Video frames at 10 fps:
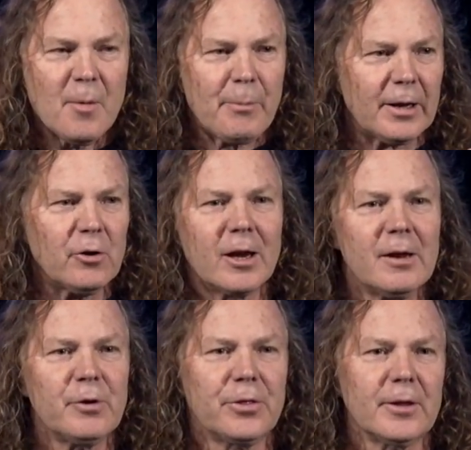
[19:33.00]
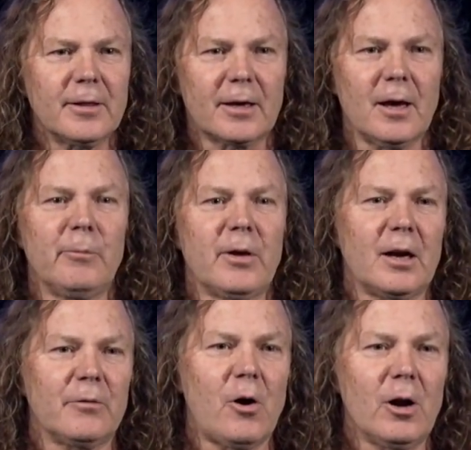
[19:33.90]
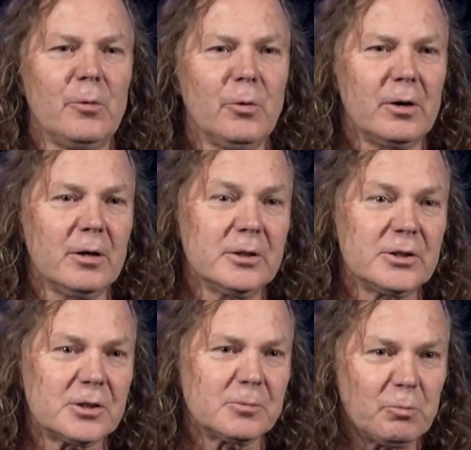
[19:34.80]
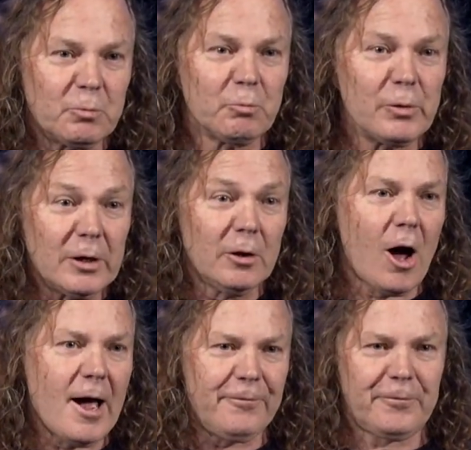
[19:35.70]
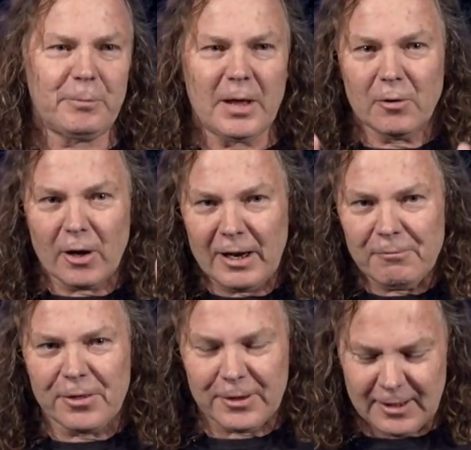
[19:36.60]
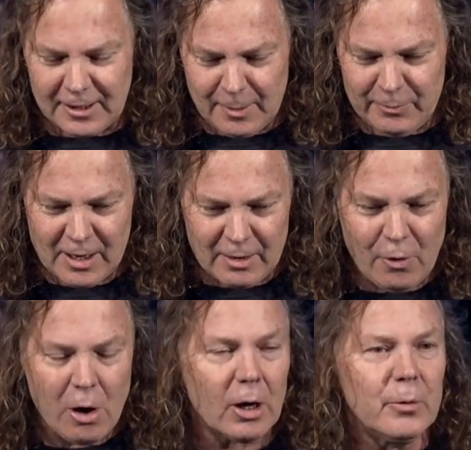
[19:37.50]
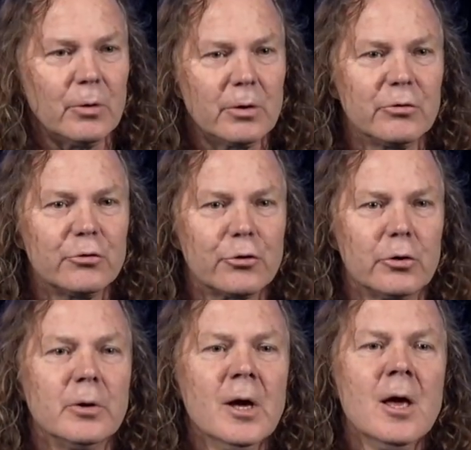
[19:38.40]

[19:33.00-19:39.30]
But not everything that comes out of Hollywood is real life. Not everything that comes out of Hollywood is true.